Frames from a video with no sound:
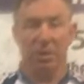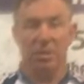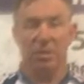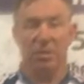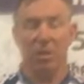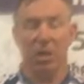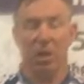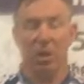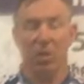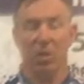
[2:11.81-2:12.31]

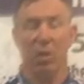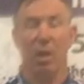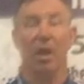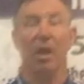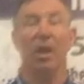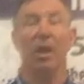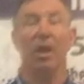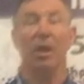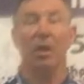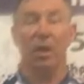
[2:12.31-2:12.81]
so
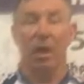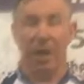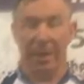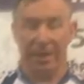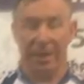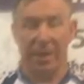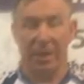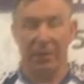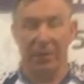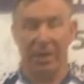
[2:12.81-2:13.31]
I
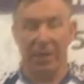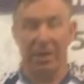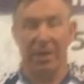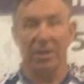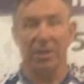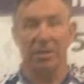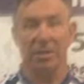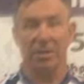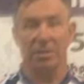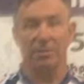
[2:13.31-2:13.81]

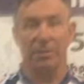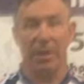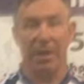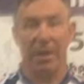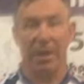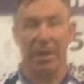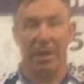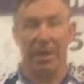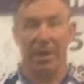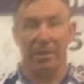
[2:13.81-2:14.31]
carry a
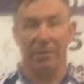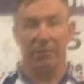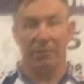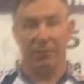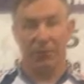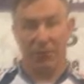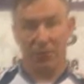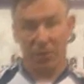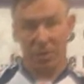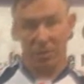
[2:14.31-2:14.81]
spare
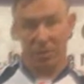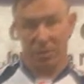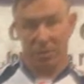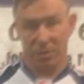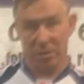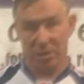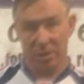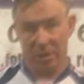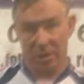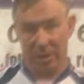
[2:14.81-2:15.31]

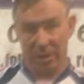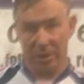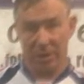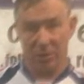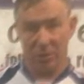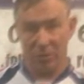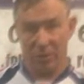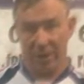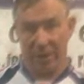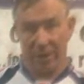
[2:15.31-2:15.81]
front
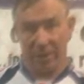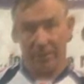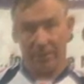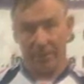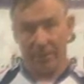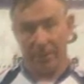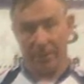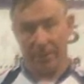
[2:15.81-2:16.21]
and a rear.